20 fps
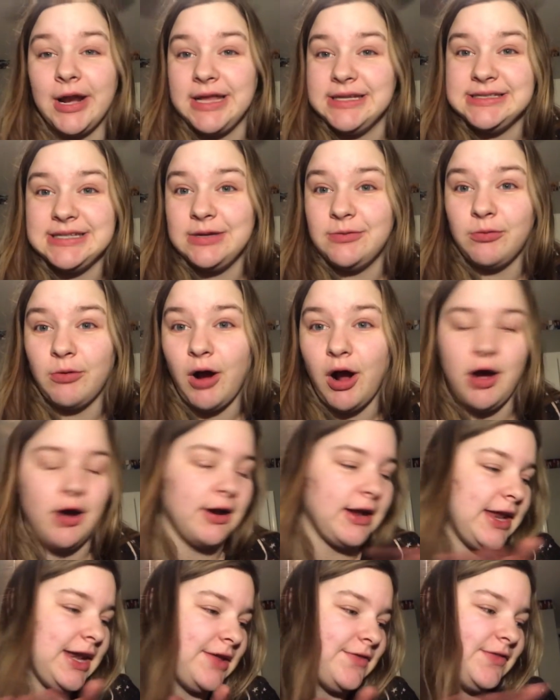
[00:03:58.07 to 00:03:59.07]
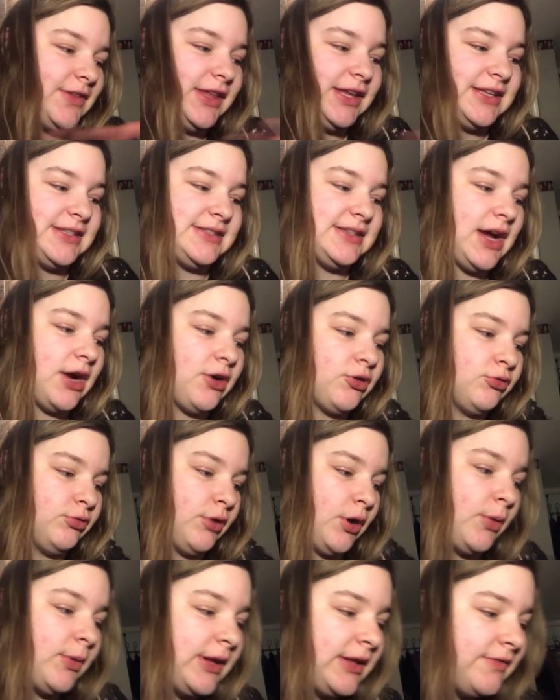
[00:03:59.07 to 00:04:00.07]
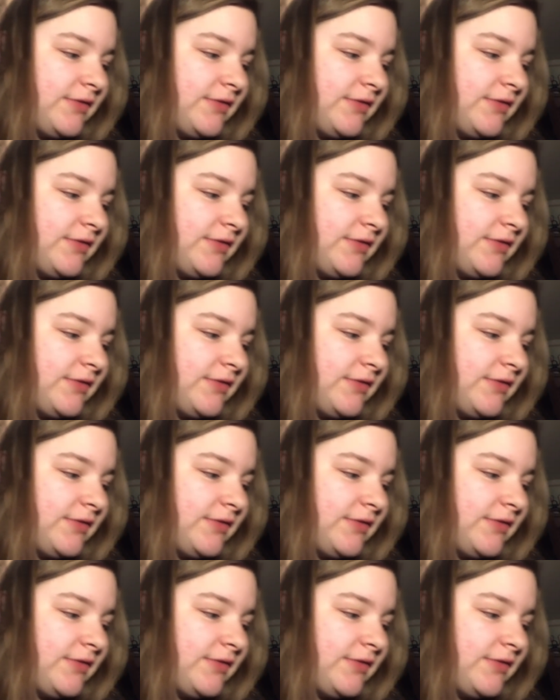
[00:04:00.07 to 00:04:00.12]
I did wrong, and I feel like it's not growing